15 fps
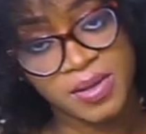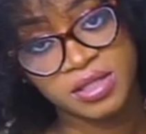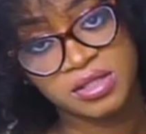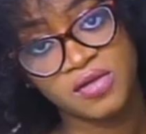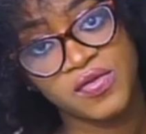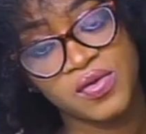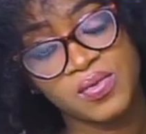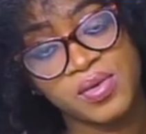part
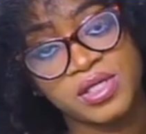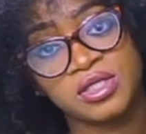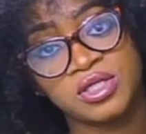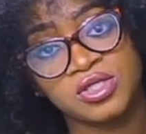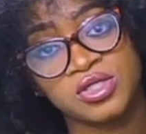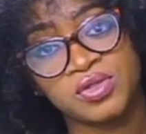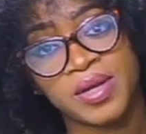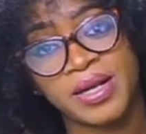of the waist
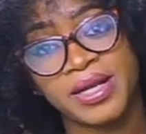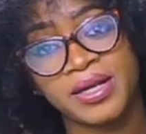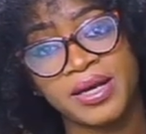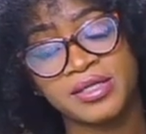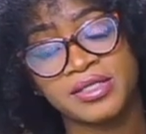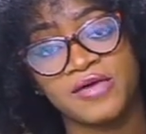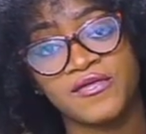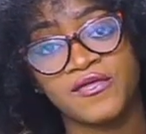is usually
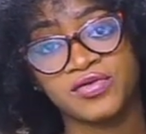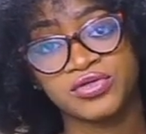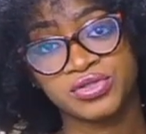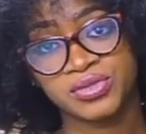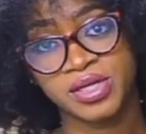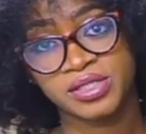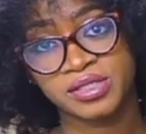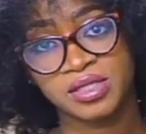nicer for
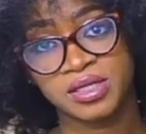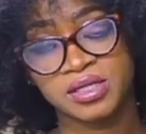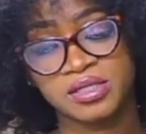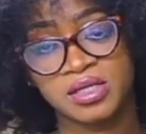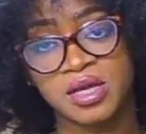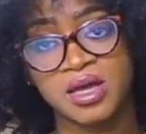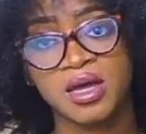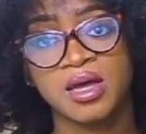
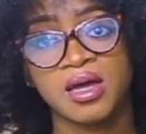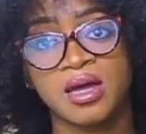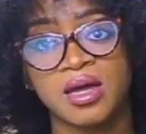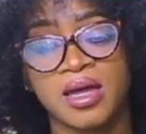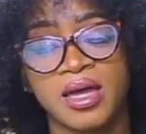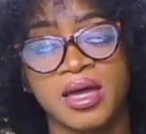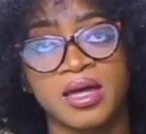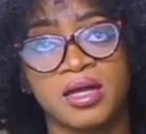dresses
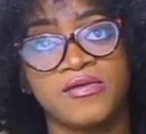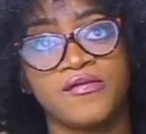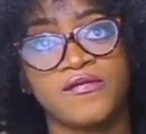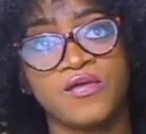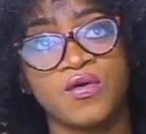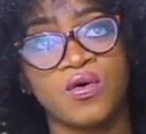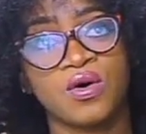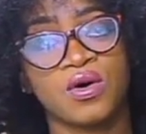and
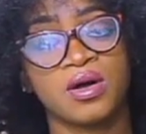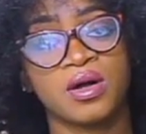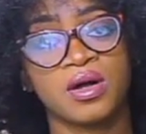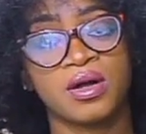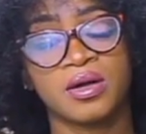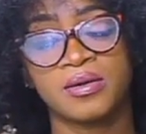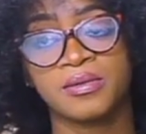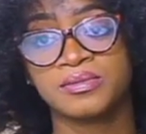for
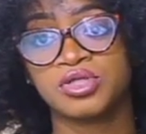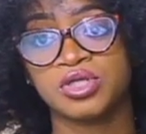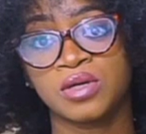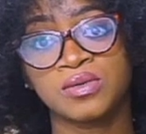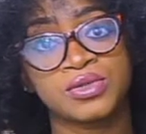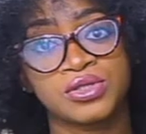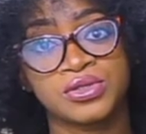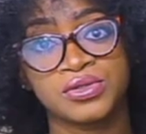
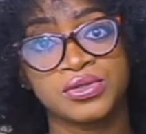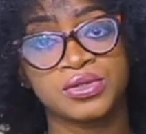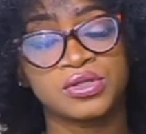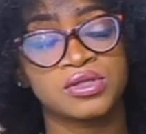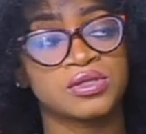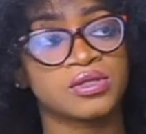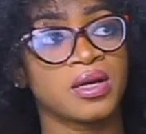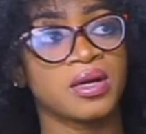
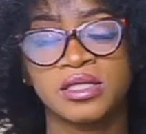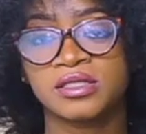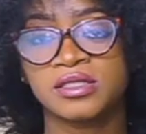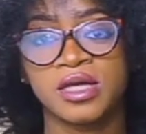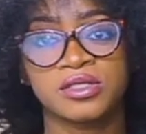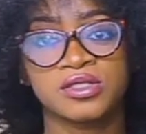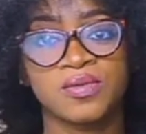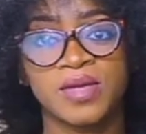jumpsuits.
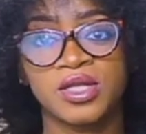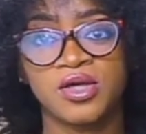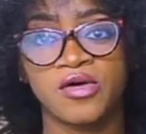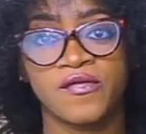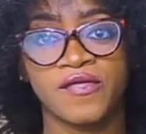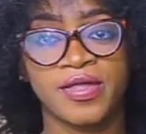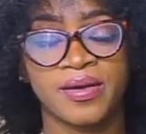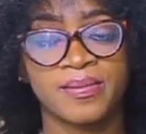There are so many
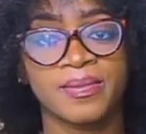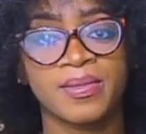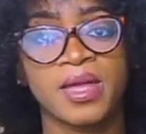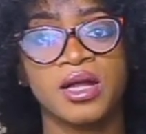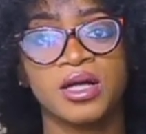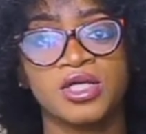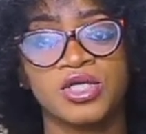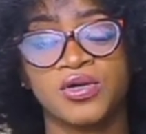of them.
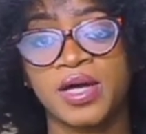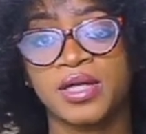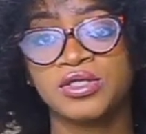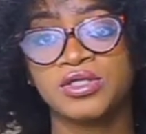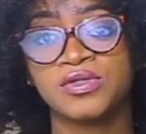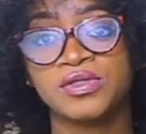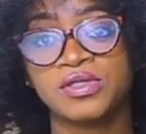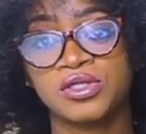You can
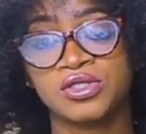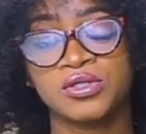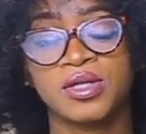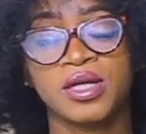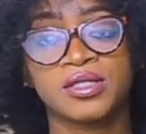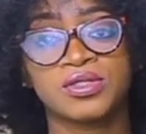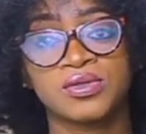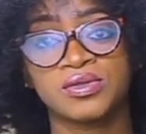use the
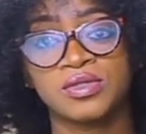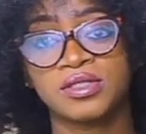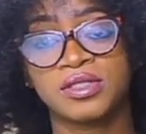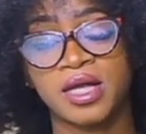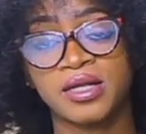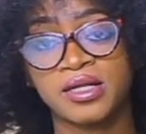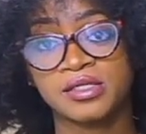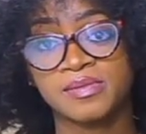shoulder to the
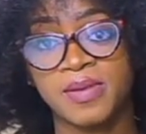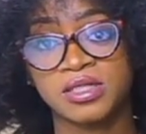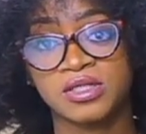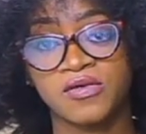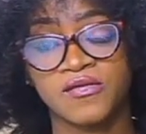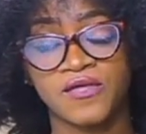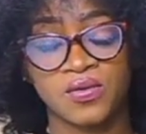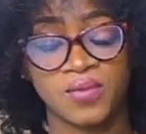tiniest part
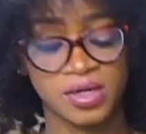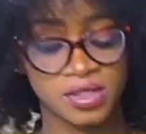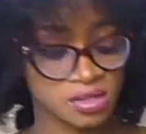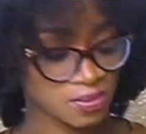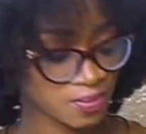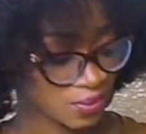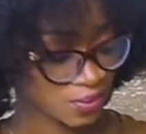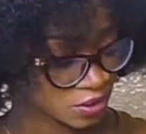of your
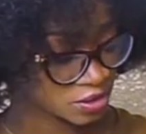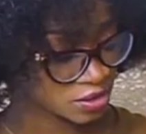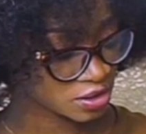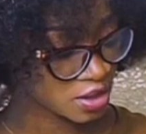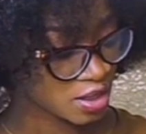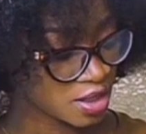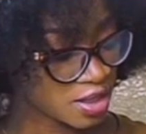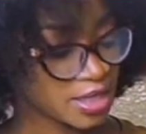waist, but
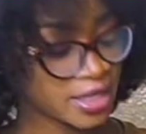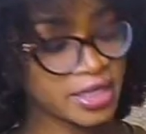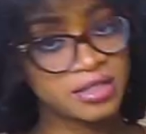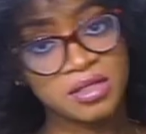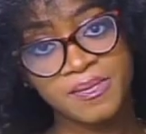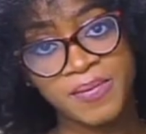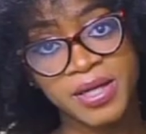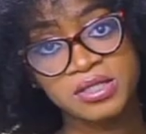it
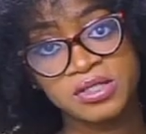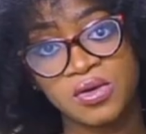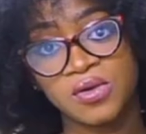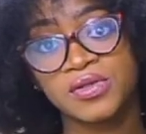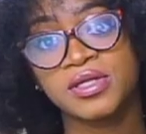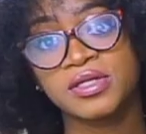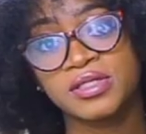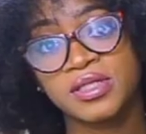depends
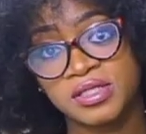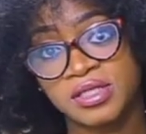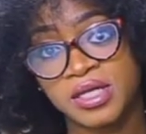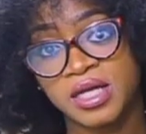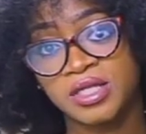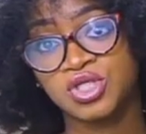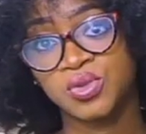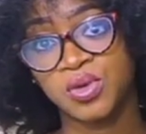on the
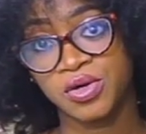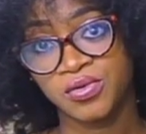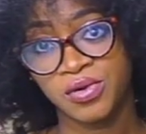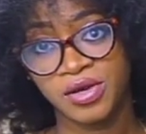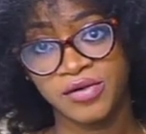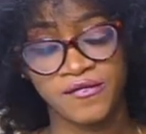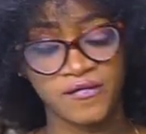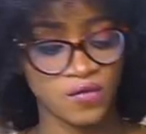design you are
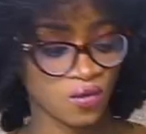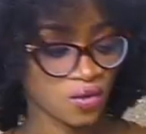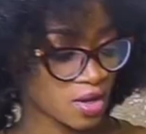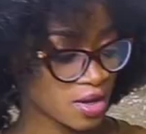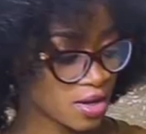going for.